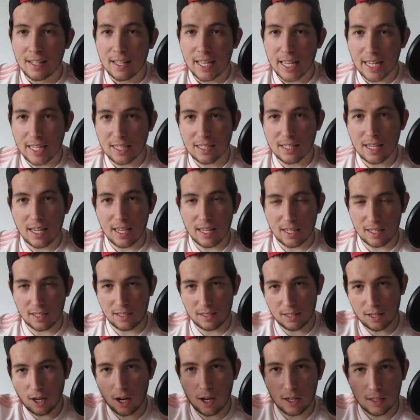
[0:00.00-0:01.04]
He, he
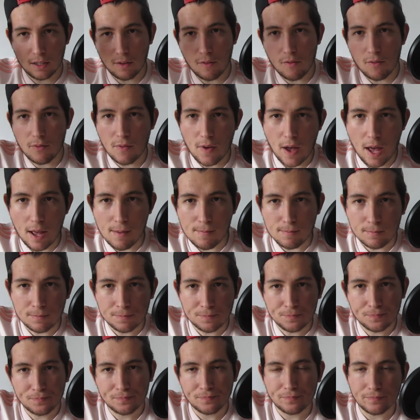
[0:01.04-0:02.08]
kind of um,
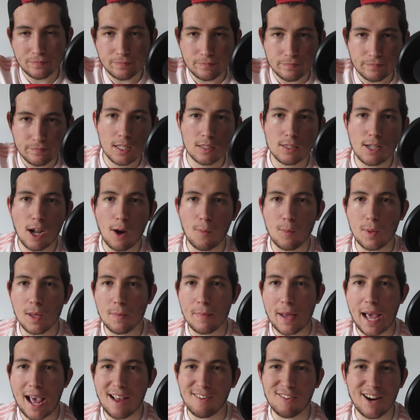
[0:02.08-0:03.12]
told me
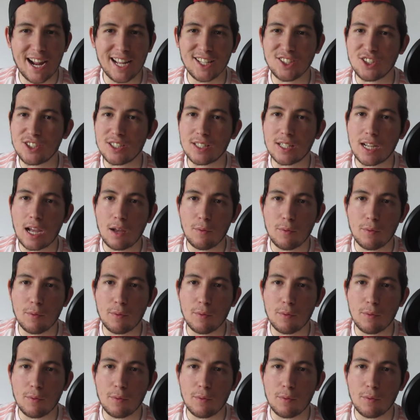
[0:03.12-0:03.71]
about her ages ago